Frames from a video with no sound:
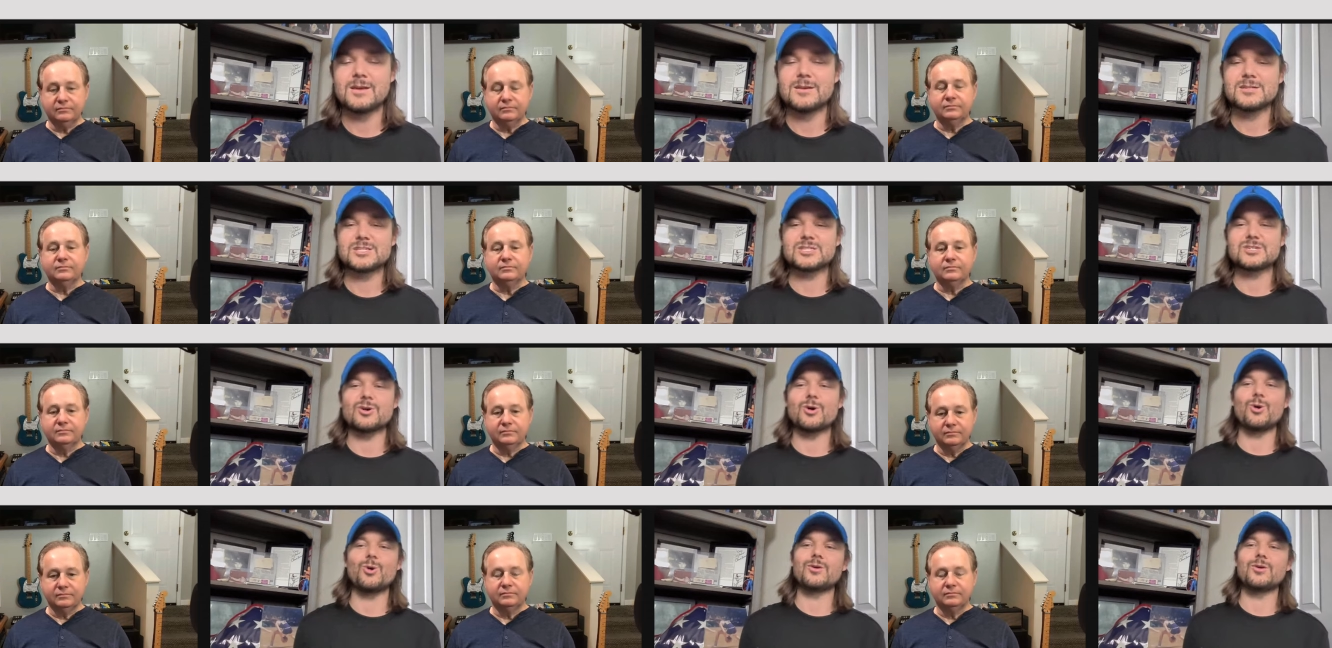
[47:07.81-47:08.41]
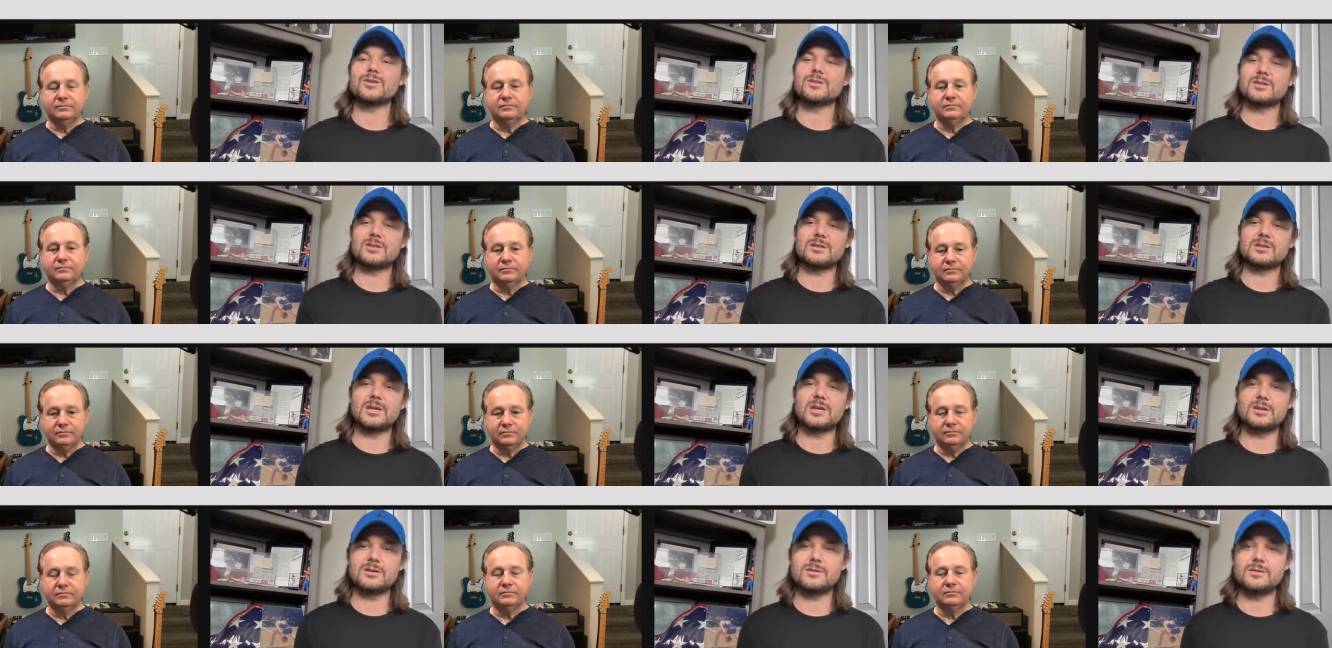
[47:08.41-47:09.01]
Speaker 1: So
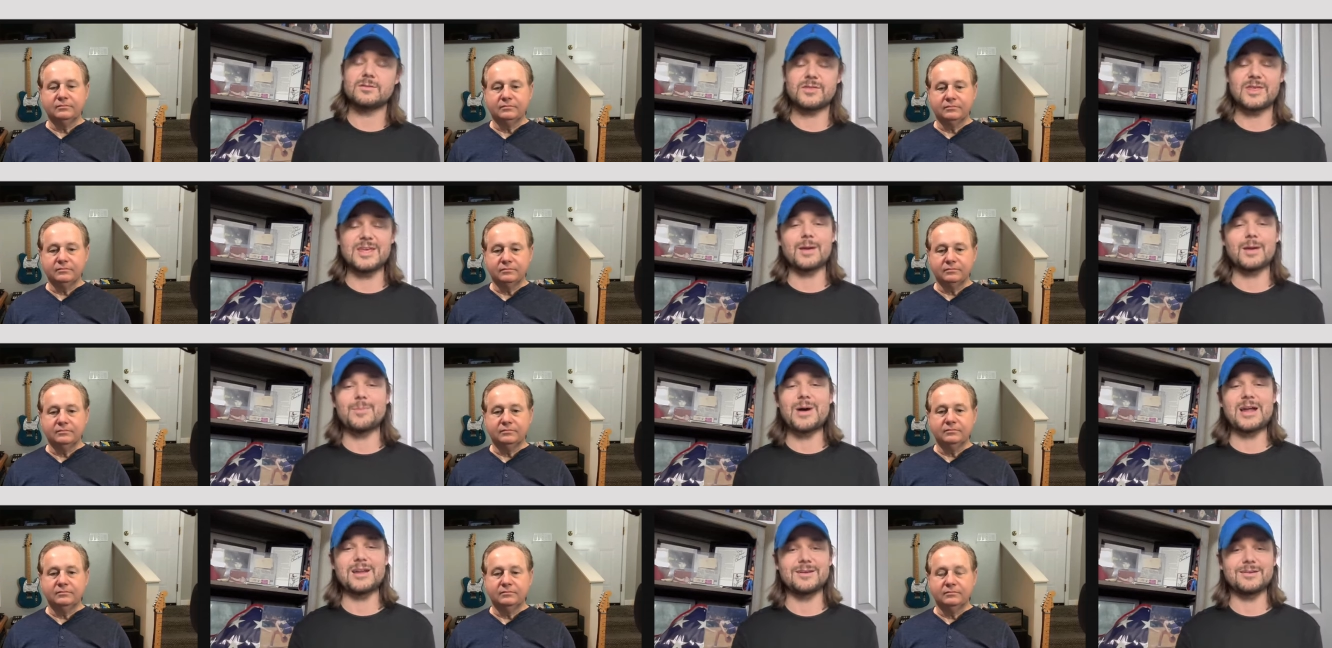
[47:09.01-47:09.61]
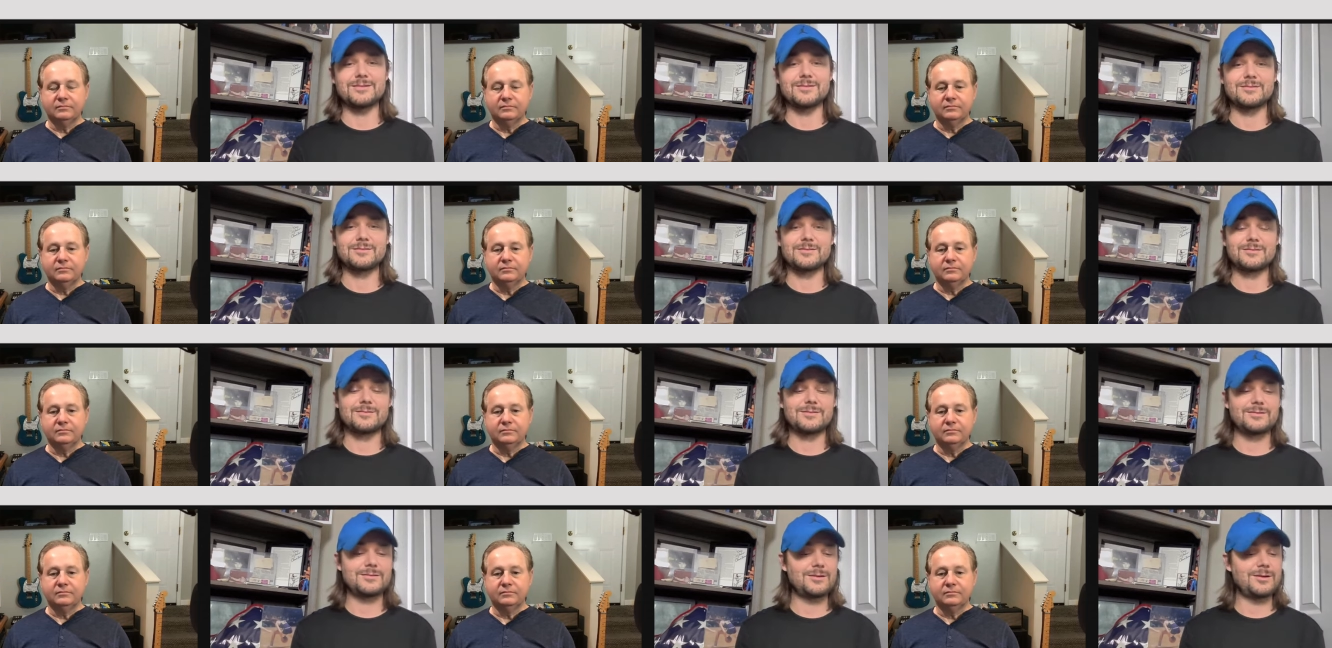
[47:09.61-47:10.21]
it, think about it,
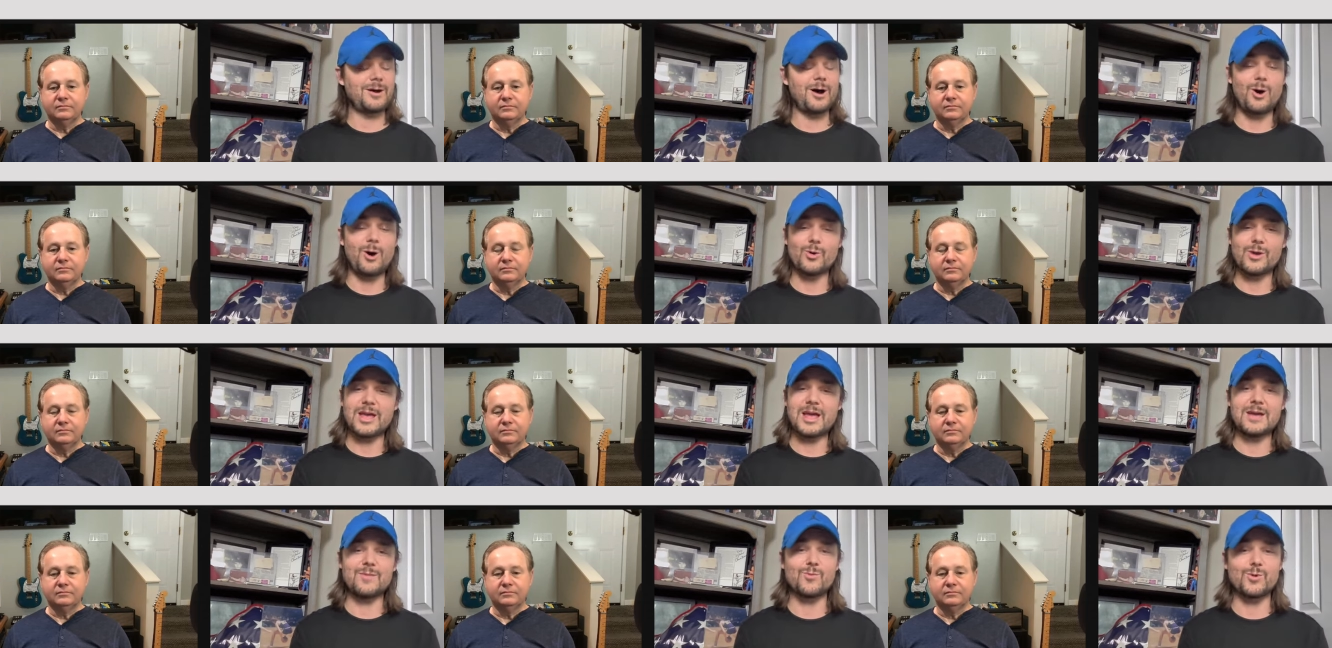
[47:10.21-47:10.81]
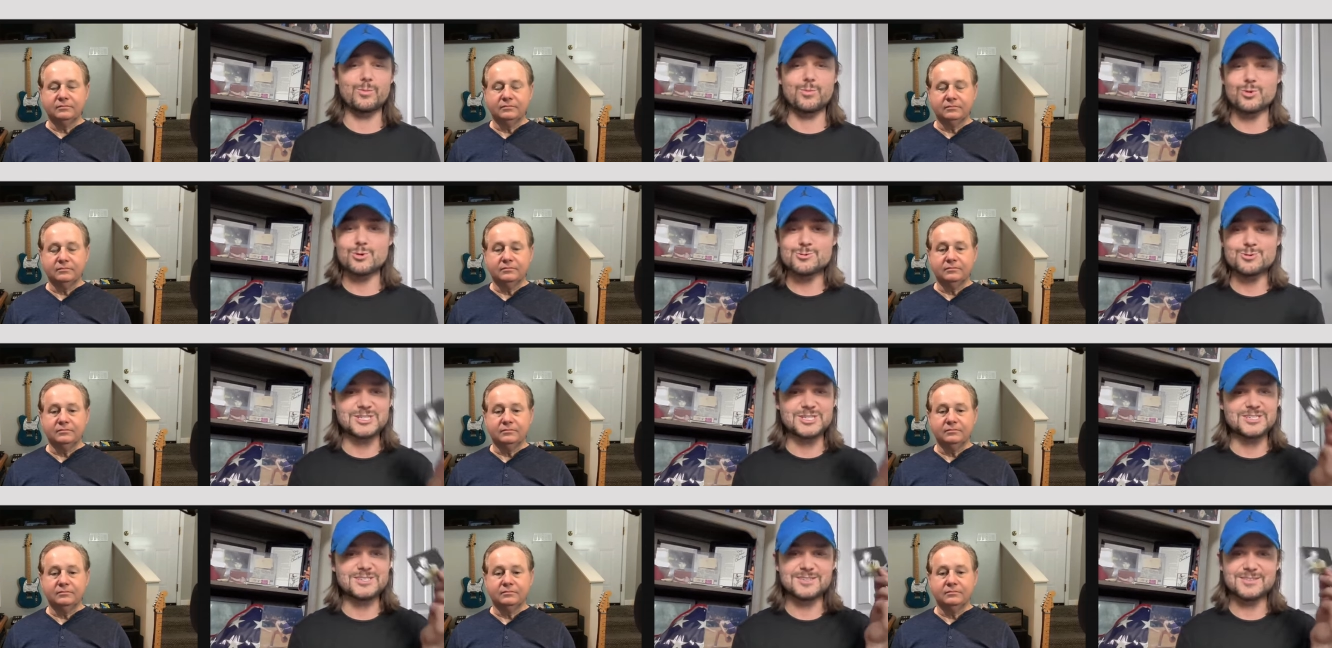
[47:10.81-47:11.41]
all came with
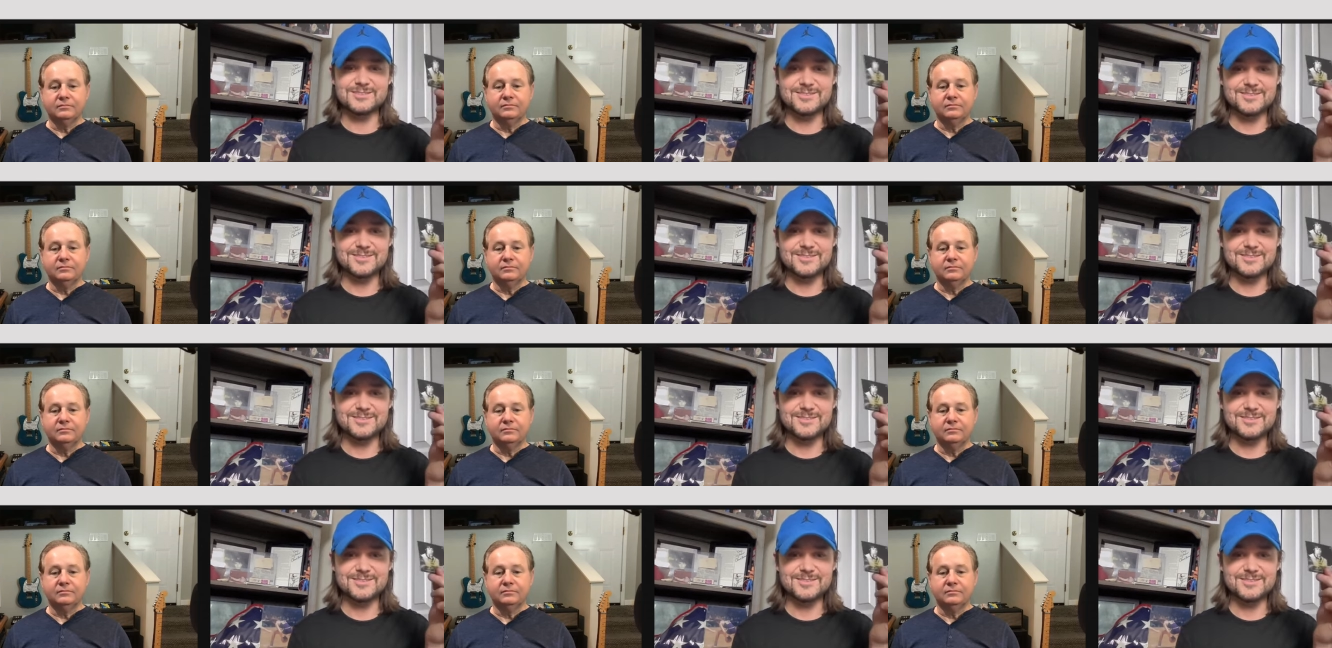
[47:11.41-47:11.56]
Bruce.